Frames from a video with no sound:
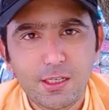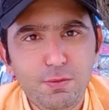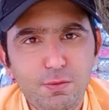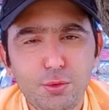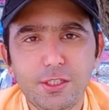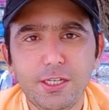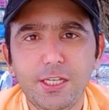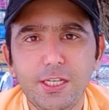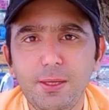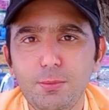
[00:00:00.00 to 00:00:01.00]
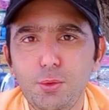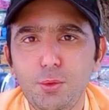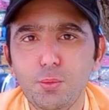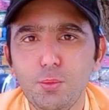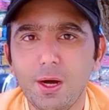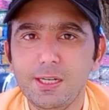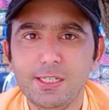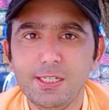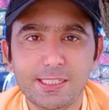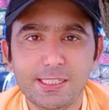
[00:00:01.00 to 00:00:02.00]
If the username you
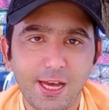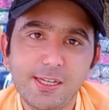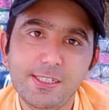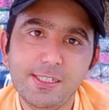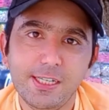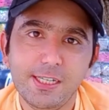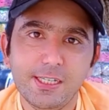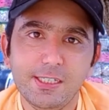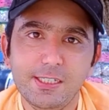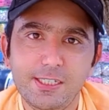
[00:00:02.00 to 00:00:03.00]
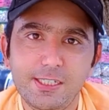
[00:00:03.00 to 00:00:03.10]
want is already taken,